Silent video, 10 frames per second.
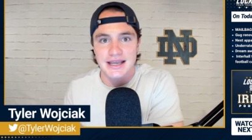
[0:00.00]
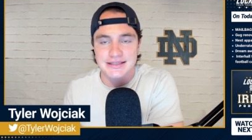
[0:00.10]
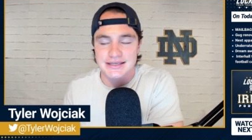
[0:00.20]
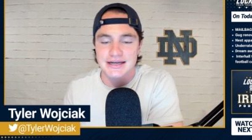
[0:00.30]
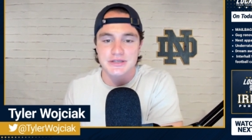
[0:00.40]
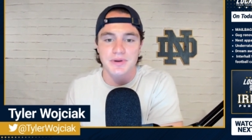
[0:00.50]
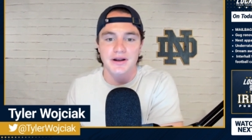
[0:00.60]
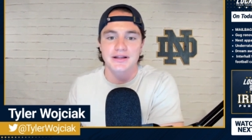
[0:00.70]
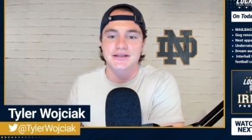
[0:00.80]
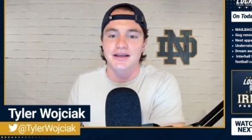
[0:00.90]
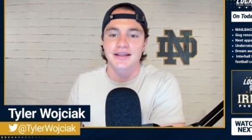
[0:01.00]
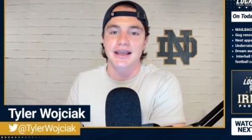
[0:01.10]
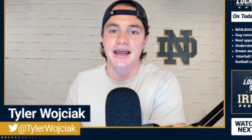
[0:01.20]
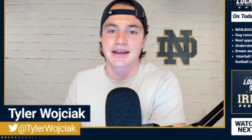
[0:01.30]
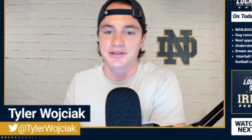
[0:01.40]
it's an experience unlike
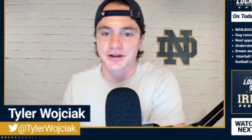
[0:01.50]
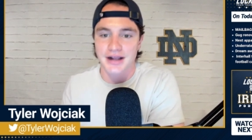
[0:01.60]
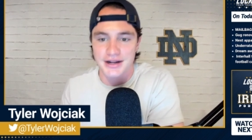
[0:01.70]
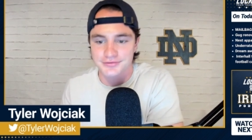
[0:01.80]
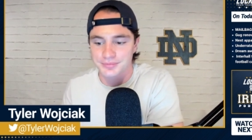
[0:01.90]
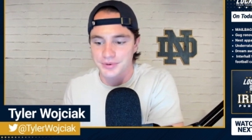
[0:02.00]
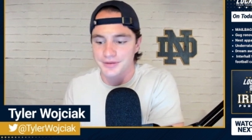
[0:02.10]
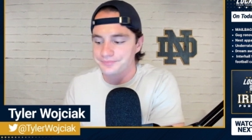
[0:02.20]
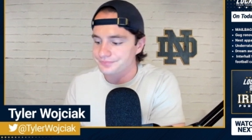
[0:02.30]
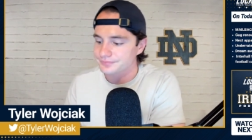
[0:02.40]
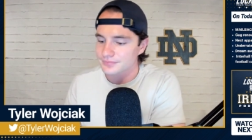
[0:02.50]
any other in college football.